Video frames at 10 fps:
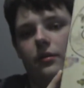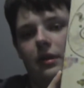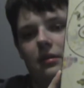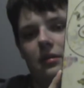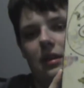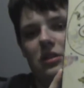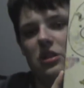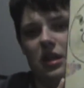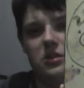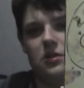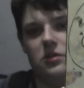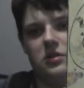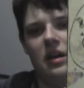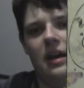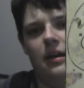they changed their
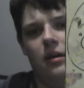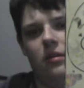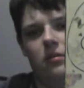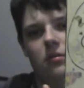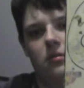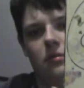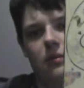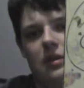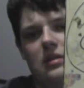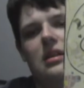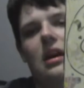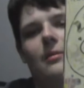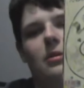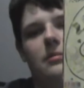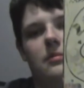style with this
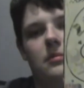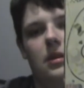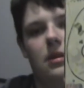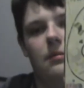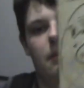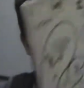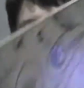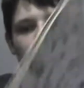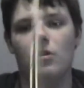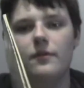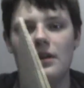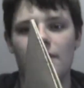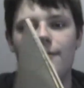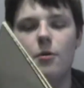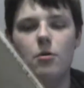album. They went more of like
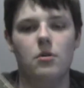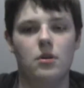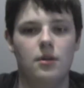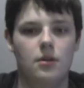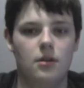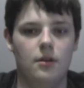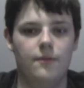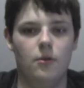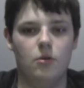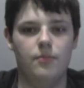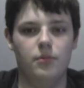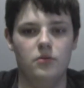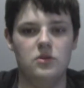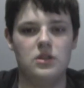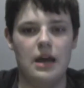a folk
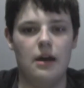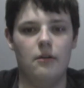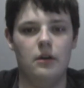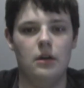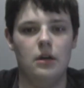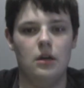blues sound,